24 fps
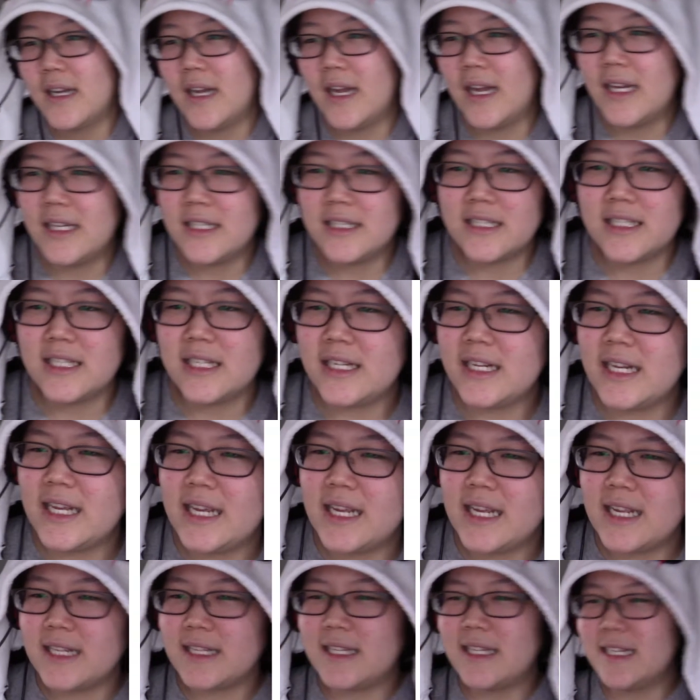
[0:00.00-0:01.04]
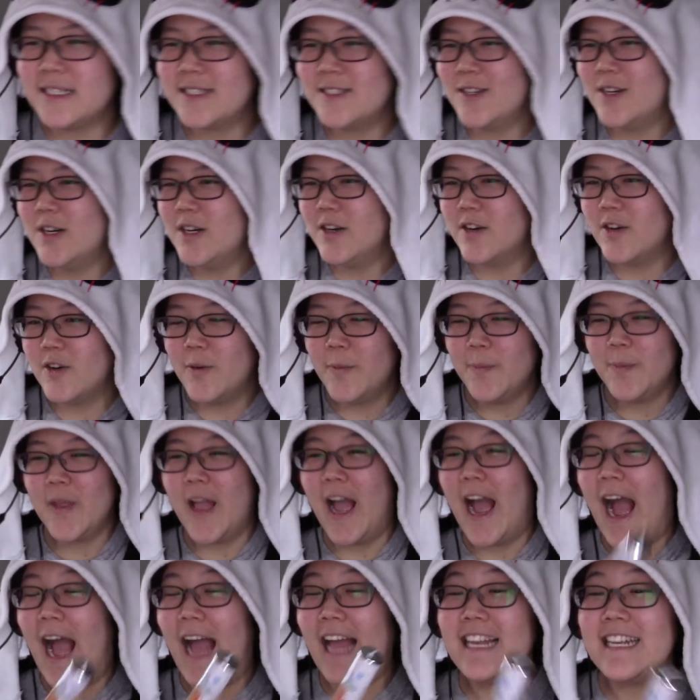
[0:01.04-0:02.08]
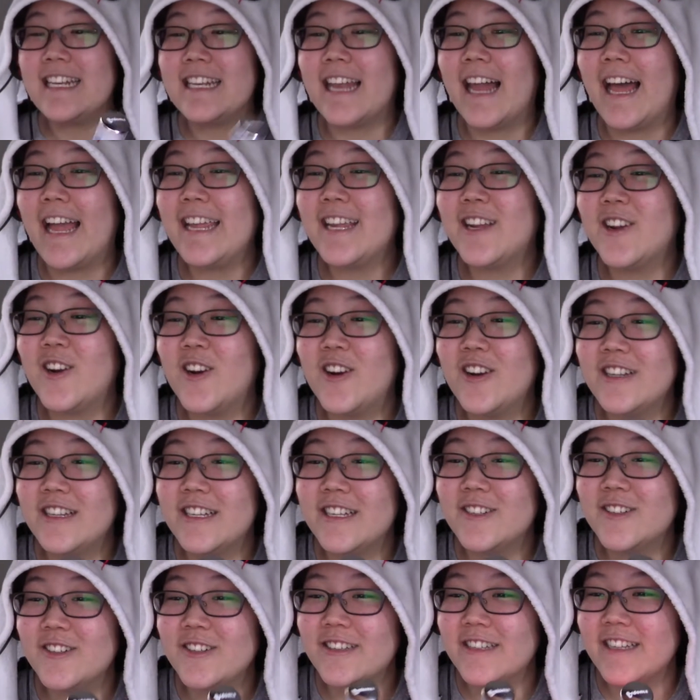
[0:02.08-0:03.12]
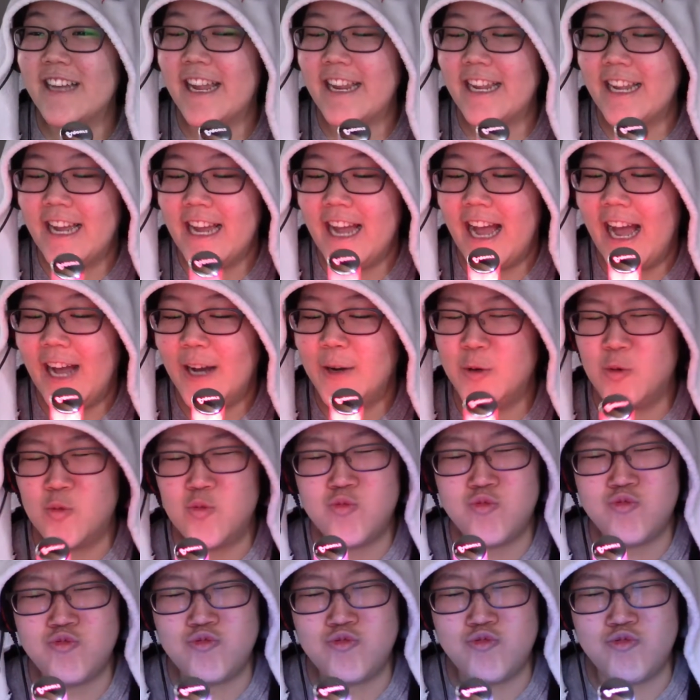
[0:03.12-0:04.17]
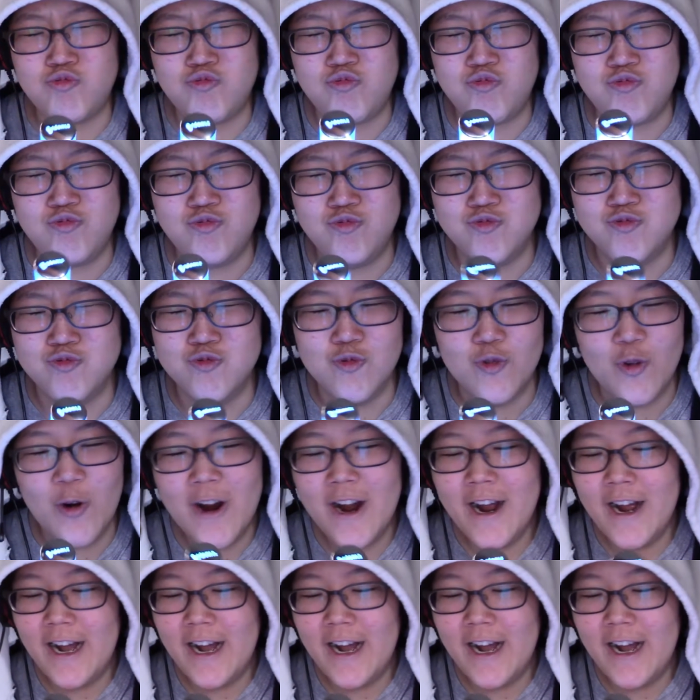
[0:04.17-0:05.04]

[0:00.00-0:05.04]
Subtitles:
Hashiri daso. I like her little, like. Ooh.